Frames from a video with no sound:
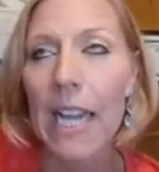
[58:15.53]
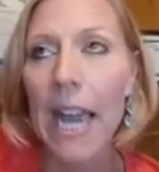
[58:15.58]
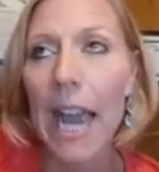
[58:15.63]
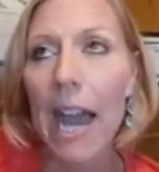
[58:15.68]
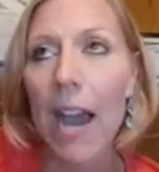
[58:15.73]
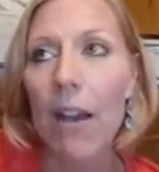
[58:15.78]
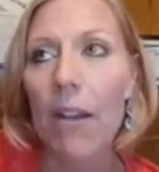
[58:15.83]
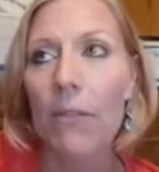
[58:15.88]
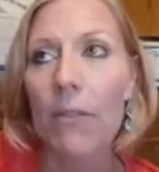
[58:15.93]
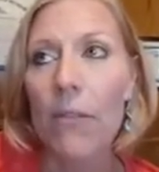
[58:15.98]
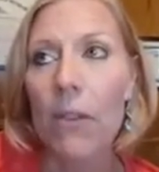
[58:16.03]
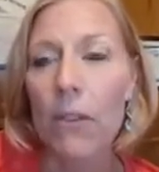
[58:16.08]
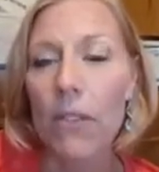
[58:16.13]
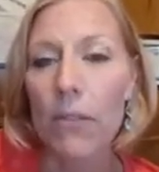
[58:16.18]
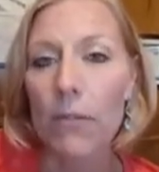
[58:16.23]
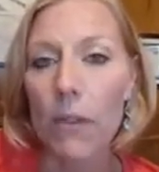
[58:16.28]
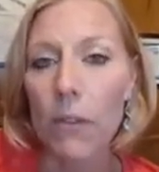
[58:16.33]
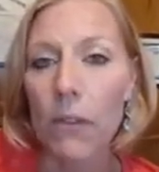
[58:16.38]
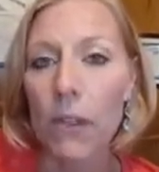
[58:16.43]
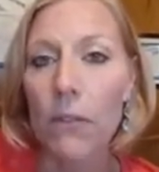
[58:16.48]
there's
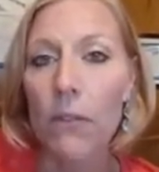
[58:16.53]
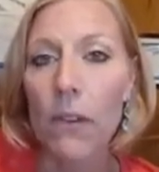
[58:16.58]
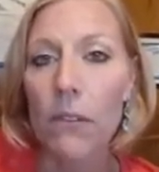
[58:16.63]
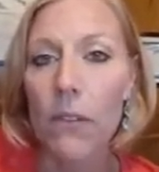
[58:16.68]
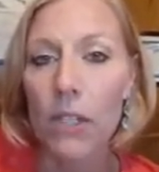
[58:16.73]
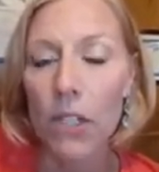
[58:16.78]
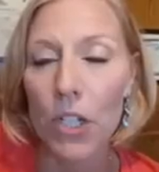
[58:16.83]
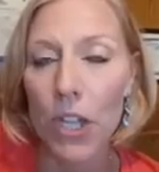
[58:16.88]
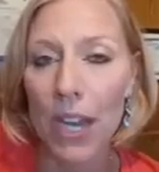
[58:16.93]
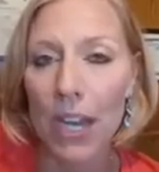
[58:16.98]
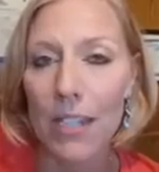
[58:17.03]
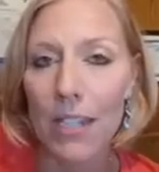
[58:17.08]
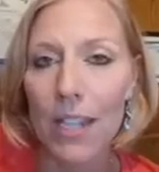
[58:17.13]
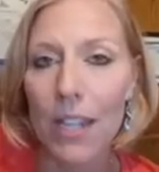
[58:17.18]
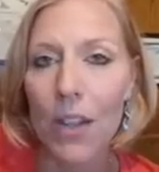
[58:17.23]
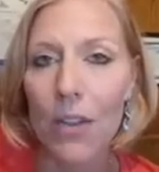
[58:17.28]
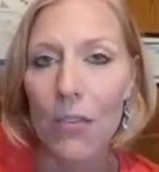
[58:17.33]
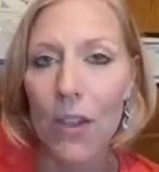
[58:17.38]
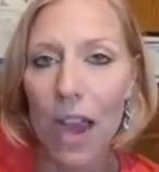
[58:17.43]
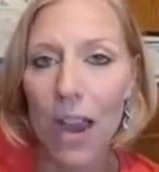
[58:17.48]
a 50-50 chance
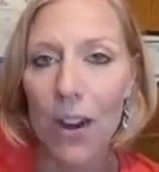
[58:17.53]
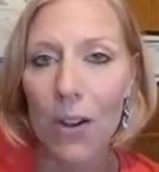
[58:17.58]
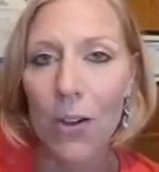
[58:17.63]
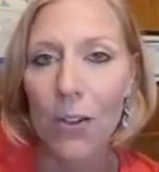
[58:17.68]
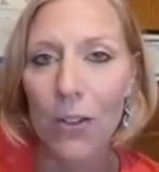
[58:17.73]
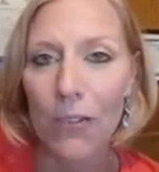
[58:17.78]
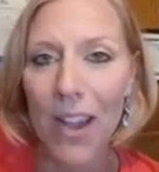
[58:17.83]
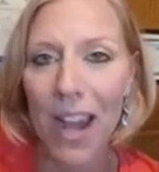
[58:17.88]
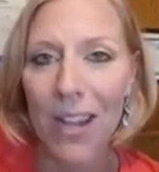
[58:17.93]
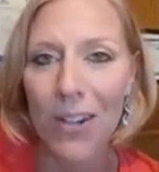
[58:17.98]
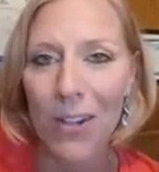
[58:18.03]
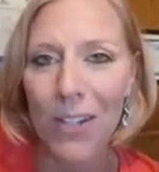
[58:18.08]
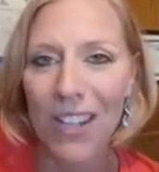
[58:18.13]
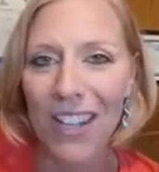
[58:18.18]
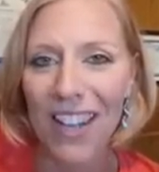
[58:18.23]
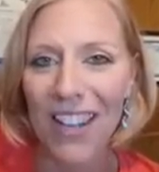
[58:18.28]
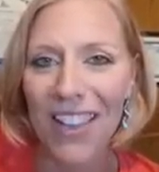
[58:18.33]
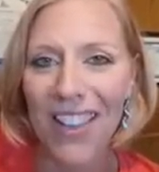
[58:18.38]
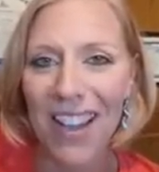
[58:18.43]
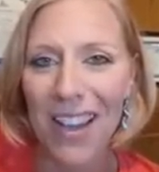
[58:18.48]
that you've gotten a hold of Ashley
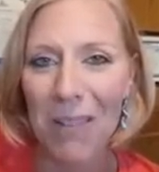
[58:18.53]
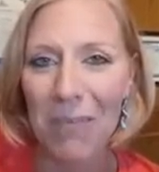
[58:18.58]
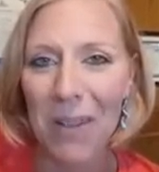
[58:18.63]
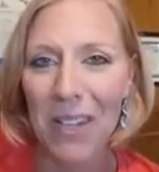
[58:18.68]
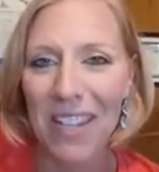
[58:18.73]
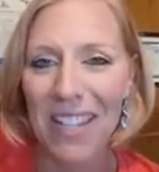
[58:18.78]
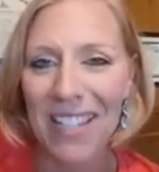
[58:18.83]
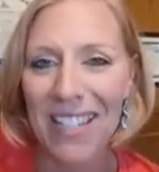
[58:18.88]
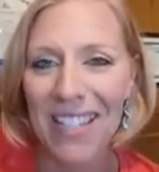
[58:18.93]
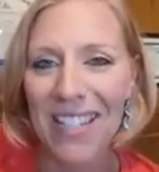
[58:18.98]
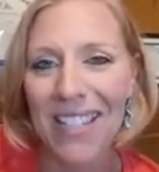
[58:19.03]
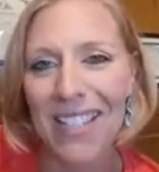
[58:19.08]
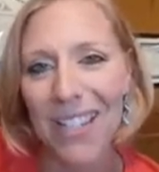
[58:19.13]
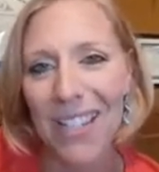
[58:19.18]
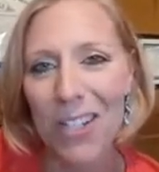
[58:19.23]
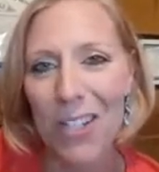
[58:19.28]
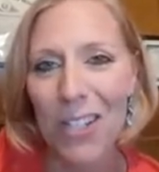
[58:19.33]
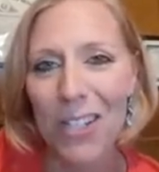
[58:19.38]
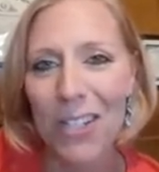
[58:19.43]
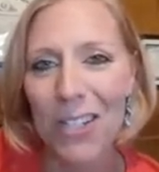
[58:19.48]
on that because
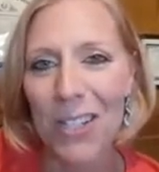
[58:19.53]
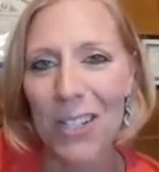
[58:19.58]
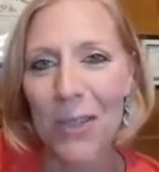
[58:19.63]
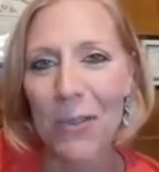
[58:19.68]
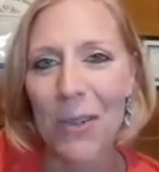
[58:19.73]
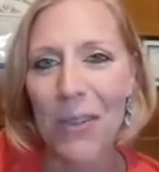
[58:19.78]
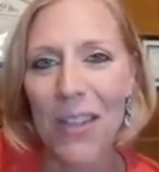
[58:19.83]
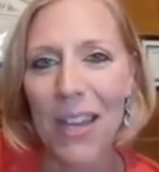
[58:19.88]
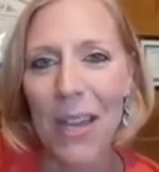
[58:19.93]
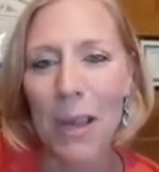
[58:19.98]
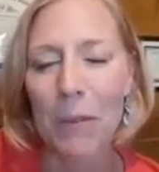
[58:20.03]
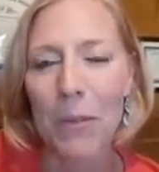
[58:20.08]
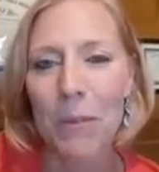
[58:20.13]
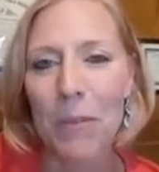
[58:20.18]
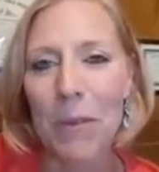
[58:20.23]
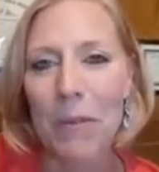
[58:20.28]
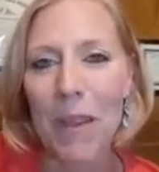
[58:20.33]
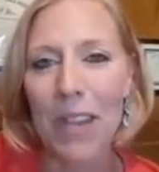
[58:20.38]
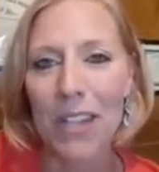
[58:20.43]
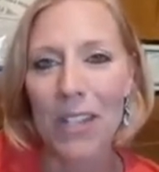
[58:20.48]
she's the one that helps
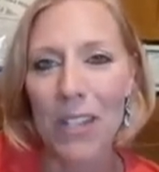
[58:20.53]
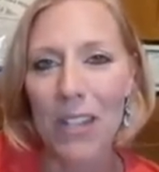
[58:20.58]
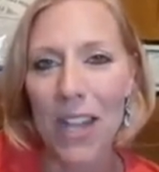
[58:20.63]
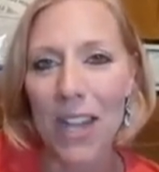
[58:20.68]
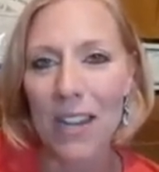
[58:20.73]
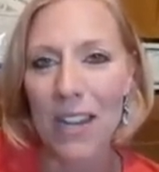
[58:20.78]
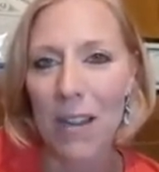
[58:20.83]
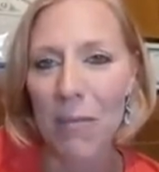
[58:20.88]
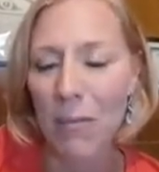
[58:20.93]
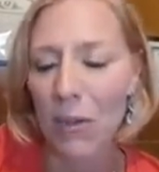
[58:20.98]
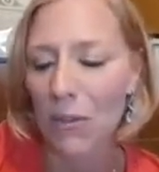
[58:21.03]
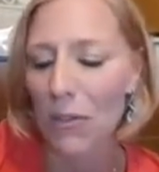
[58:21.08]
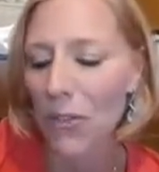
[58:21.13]
me manage that number.